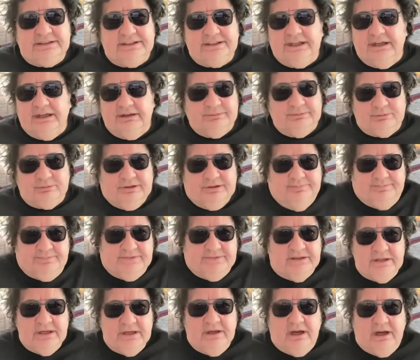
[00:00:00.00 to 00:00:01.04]
You know,
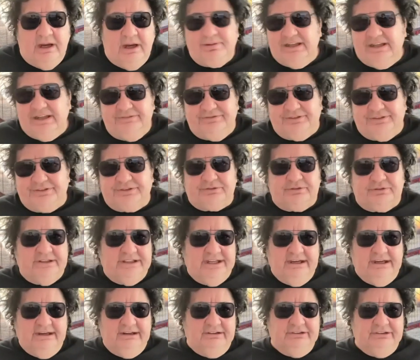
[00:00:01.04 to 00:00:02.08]
I play for
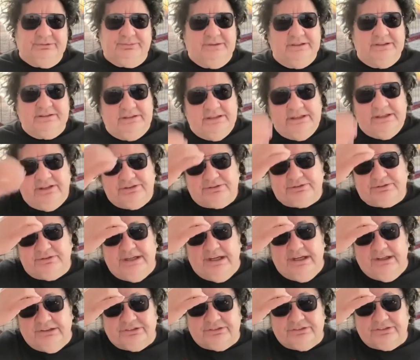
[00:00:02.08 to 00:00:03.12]
3 hours, but 3
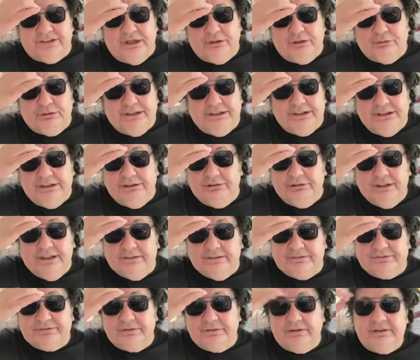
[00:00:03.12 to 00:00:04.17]
hours is nowhere near
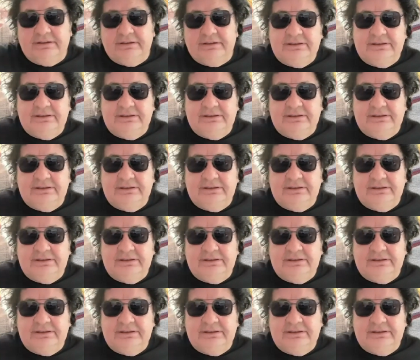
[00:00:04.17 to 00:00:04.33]
enough.